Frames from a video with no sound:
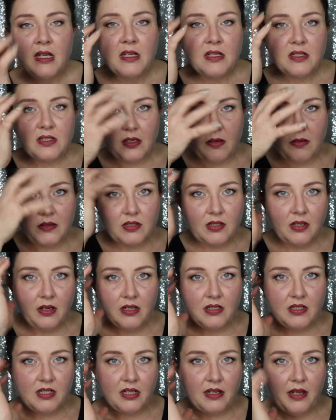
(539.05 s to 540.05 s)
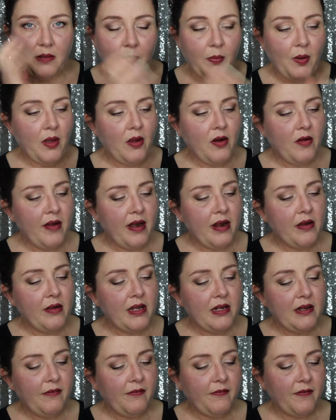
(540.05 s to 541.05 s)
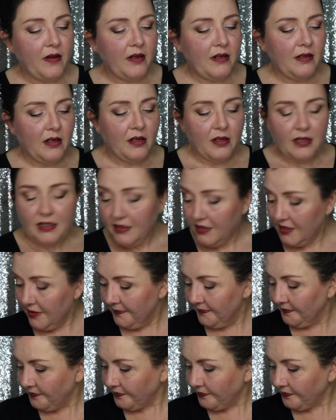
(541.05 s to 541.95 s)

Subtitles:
So it's going to like blur out any fine lines.